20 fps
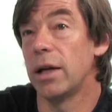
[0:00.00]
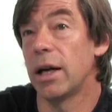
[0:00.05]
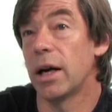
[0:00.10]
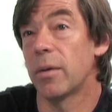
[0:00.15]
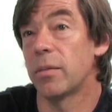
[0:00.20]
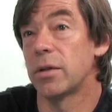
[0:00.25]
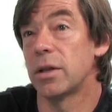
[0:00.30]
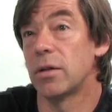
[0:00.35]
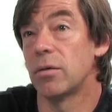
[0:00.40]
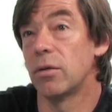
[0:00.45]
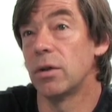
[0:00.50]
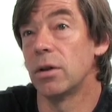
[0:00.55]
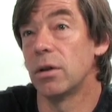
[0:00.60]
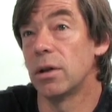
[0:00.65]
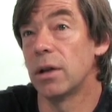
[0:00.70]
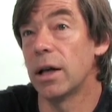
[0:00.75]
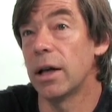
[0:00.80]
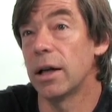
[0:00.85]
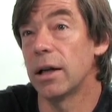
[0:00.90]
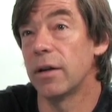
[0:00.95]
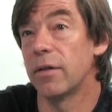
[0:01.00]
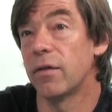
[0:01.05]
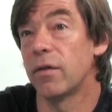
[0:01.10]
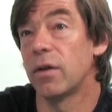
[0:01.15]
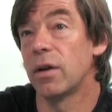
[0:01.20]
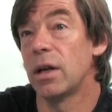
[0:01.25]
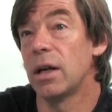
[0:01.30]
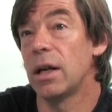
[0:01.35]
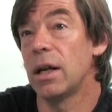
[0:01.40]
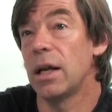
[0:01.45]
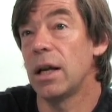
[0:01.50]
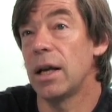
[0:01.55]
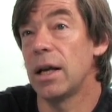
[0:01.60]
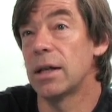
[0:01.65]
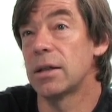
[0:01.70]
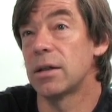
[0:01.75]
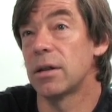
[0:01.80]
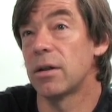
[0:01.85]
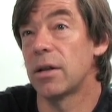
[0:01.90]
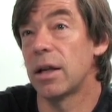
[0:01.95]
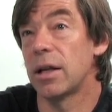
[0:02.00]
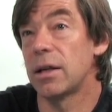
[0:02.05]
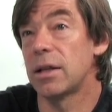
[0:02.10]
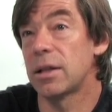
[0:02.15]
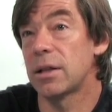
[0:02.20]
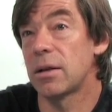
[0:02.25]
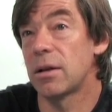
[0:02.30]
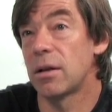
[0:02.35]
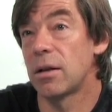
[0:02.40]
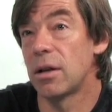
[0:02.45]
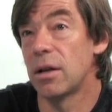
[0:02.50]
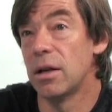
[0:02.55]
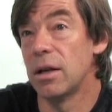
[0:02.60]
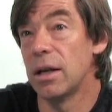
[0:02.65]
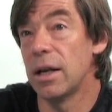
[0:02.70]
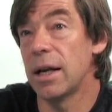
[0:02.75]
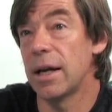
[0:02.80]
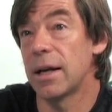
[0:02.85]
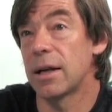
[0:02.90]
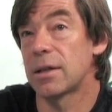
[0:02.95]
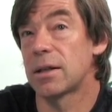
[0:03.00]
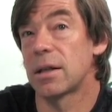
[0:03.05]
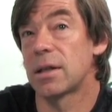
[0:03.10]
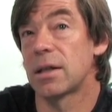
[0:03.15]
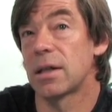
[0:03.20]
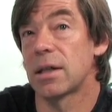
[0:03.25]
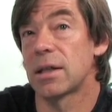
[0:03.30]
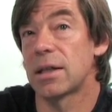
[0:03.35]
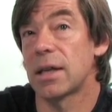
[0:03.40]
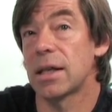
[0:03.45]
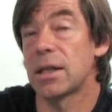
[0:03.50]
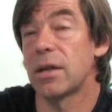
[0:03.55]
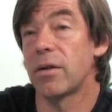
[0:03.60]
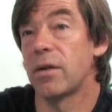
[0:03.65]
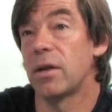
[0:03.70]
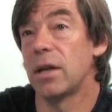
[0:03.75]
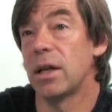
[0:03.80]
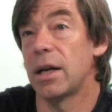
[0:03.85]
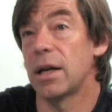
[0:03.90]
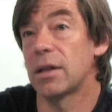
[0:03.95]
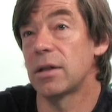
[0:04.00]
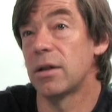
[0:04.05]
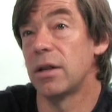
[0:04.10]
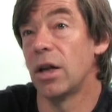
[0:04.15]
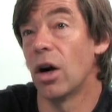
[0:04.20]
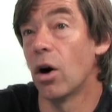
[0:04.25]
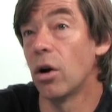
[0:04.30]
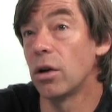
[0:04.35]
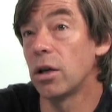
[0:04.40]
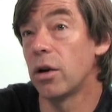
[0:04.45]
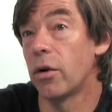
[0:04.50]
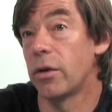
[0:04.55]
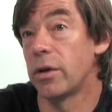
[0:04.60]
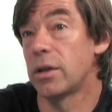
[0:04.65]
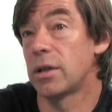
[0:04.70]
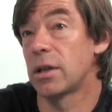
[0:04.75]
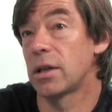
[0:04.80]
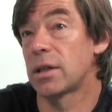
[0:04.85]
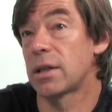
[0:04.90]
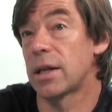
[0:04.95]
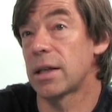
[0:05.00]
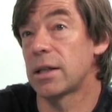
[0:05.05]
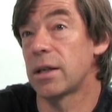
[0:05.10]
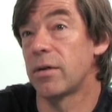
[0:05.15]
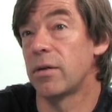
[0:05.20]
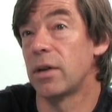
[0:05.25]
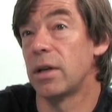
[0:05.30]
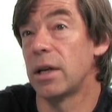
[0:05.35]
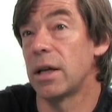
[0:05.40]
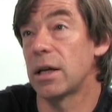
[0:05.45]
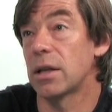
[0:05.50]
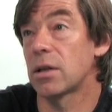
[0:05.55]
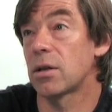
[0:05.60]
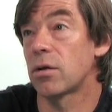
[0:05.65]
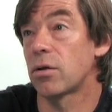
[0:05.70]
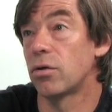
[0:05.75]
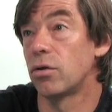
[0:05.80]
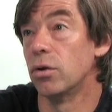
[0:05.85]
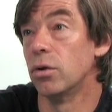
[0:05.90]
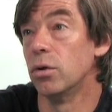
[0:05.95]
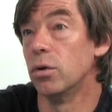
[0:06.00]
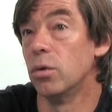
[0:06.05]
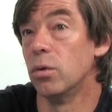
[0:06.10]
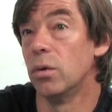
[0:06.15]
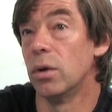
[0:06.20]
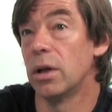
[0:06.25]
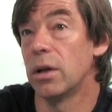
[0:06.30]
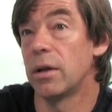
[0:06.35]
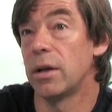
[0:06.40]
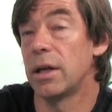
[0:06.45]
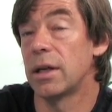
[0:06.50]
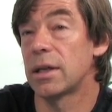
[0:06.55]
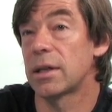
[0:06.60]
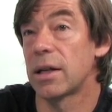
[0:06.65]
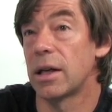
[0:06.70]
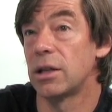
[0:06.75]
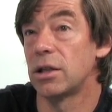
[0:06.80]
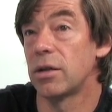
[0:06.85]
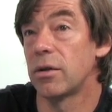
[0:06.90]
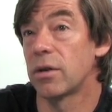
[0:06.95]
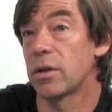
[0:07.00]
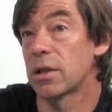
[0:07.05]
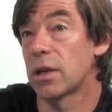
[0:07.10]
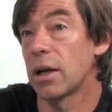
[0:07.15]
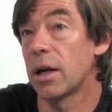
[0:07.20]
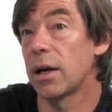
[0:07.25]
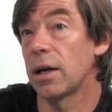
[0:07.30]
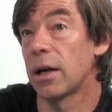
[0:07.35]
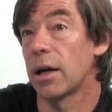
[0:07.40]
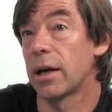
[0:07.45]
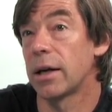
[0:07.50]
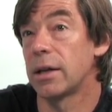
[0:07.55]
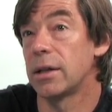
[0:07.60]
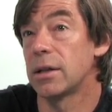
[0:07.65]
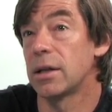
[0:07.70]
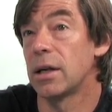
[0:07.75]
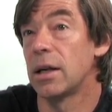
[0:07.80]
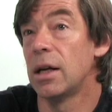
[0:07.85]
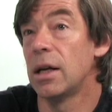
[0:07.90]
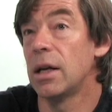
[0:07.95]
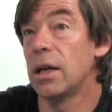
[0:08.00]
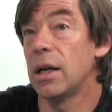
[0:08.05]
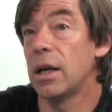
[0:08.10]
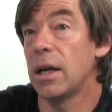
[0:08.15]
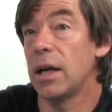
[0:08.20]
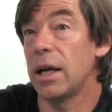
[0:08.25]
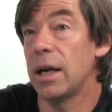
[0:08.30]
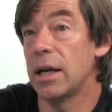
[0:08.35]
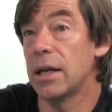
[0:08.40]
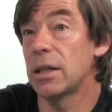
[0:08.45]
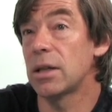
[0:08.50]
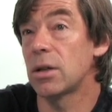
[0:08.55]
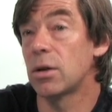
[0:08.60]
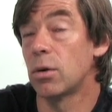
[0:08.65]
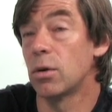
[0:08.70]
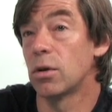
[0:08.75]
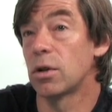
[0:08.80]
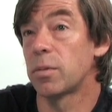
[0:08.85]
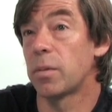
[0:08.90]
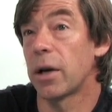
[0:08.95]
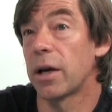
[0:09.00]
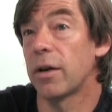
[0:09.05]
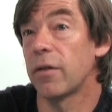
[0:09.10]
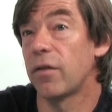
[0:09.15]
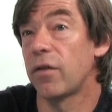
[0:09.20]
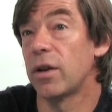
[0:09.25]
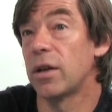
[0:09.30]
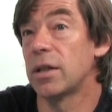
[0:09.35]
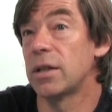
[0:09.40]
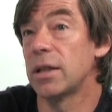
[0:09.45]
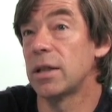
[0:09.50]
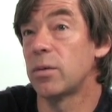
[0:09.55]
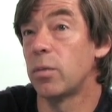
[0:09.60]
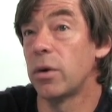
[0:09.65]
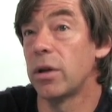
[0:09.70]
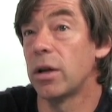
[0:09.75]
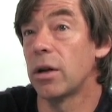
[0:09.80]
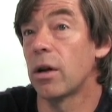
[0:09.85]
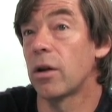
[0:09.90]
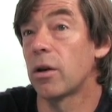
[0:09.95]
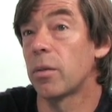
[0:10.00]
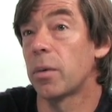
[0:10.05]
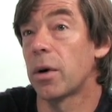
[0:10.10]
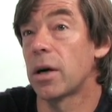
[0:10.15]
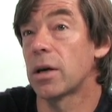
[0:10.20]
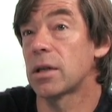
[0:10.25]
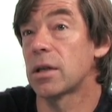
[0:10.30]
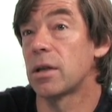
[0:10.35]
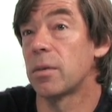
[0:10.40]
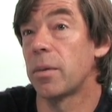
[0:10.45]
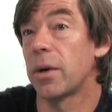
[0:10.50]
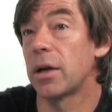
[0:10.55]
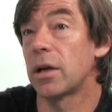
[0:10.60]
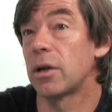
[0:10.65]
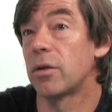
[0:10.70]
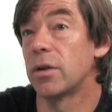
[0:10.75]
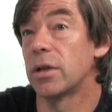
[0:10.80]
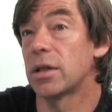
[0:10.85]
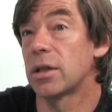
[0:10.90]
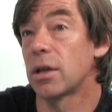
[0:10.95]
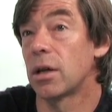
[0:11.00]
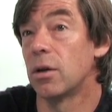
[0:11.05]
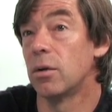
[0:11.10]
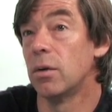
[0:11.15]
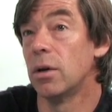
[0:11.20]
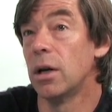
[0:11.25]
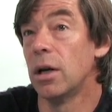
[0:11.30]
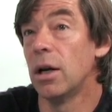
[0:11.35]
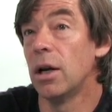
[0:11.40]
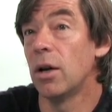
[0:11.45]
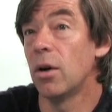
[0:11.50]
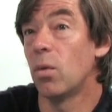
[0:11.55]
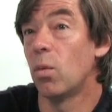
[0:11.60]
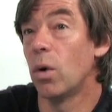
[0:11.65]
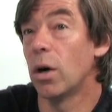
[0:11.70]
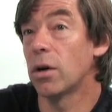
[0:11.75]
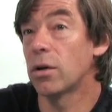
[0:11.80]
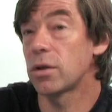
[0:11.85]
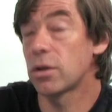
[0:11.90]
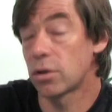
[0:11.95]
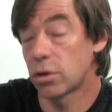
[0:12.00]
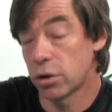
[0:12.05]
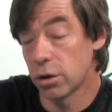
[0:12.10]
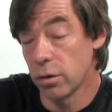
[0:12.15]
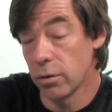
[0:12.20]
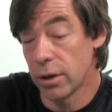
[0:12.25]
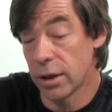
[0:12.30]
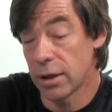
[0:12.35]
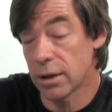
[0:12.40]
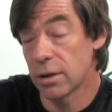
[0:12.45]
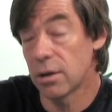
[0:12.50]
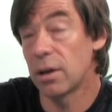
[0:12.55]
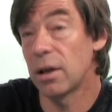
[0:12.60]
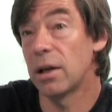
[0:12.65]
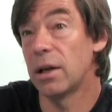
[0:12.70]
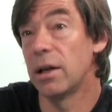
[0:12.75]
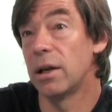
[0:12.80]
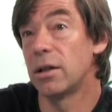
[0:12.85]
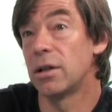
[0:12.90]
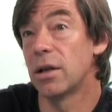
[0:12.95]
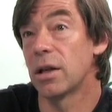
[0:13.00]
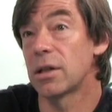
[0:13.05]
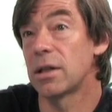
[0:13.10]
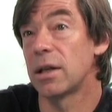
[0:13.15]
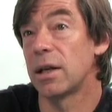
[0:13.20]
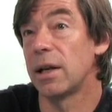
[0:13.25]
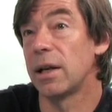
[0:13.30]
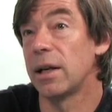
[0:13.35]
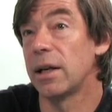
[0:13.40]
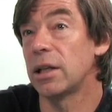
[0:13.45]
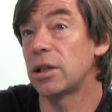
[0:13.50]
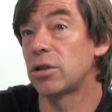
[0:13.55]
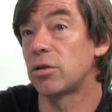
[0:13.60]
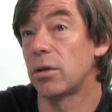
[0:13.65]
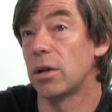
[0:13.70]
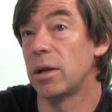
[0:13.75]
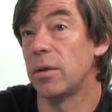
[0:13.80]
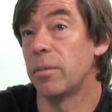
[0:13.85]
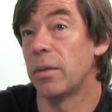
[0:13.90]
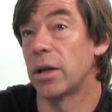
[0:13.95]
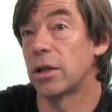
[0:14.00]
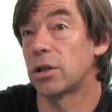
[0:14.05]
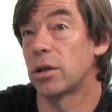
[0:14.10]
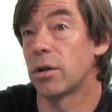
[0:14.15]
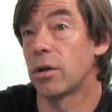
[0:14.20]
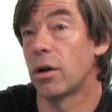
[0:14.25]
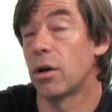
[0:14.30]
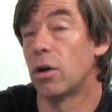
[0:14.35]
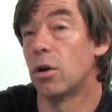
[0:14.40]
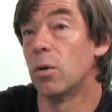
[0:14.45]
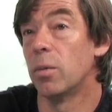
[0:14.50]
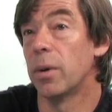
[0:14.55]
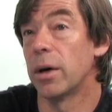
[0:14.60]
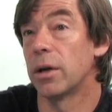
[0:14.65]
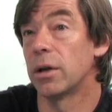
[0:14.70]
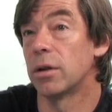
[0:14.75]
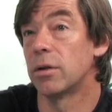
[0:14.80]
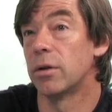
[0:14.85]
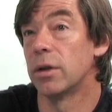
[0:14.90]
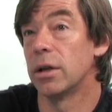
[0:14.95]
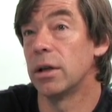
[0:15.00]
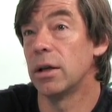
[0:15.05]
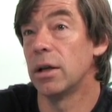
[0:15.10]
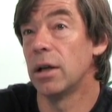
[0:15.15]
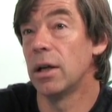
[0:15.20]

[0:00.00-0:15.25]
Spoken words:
happens in real life is that the success of the nicks and the ongoing success of the nicks through the extension of the sire lines is caused by affinities within other parts of the pedigree. So whilst TrueNicks doesn't literally measure the whole pedigree,